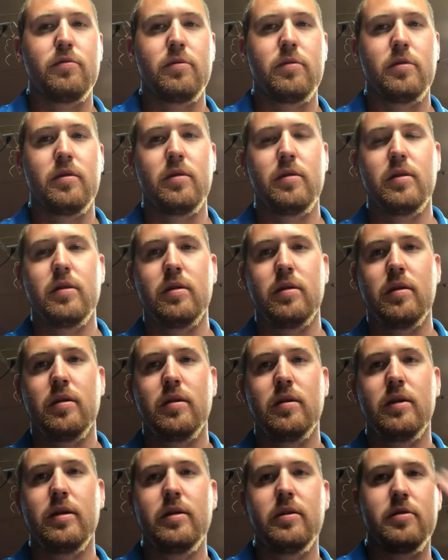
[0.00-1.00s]
Well, the
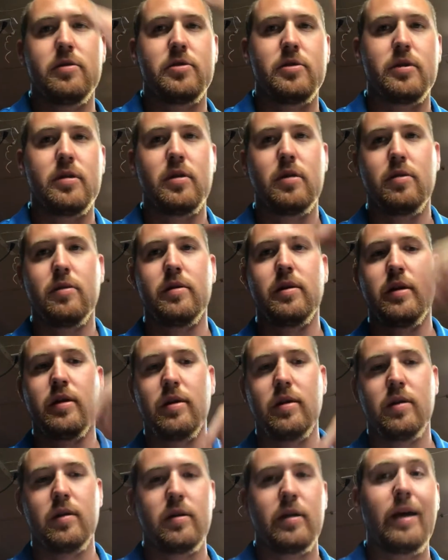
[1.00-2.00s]
needle should, or the
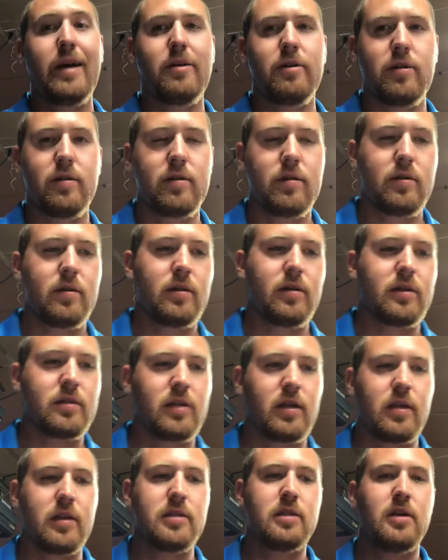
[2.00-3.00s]
caret in this
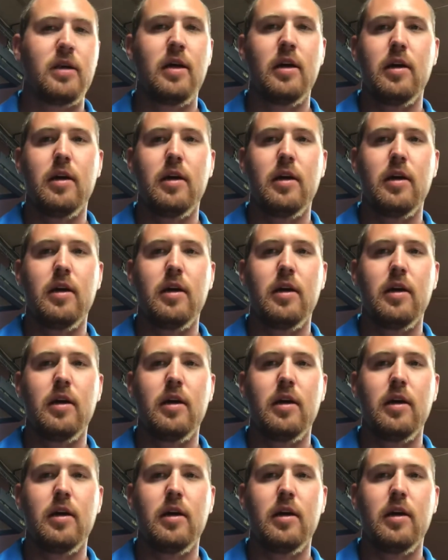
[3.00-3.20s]
case,